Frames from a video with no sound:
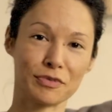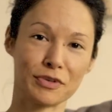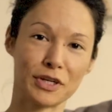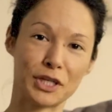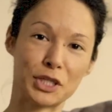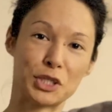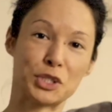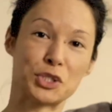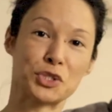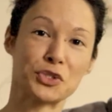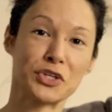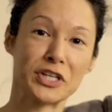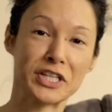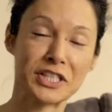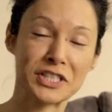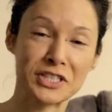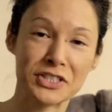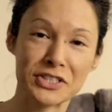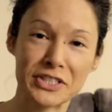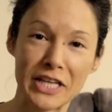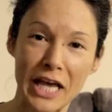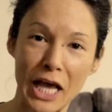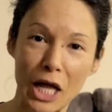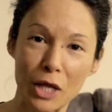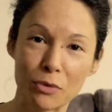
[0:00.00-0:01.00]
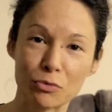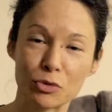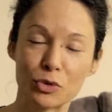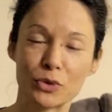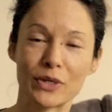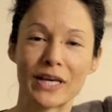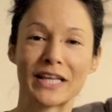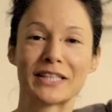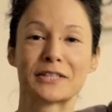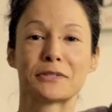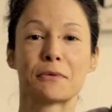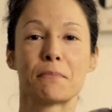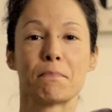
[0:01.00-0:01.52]
and tricks to help you
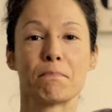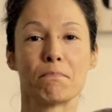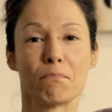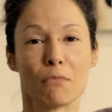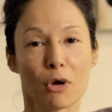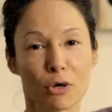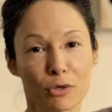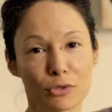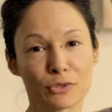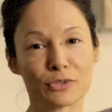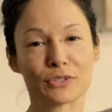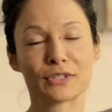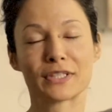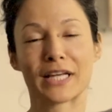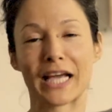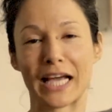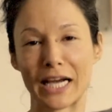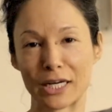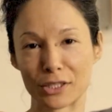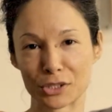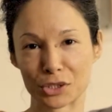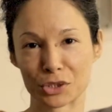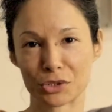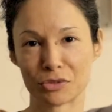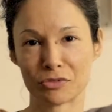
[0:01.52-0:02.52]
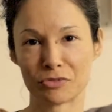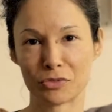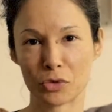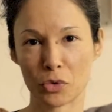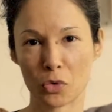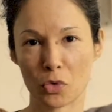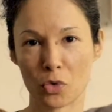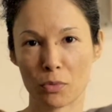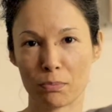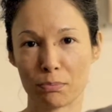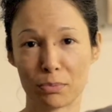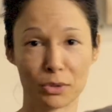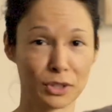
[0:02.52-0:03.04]
get the most out of
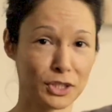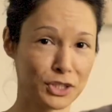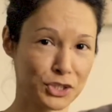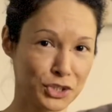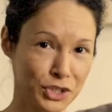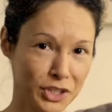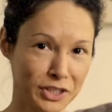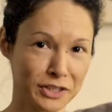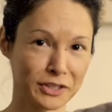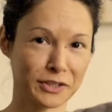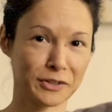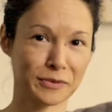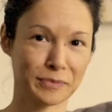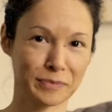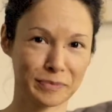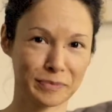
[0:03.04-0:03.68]
your bullet journal.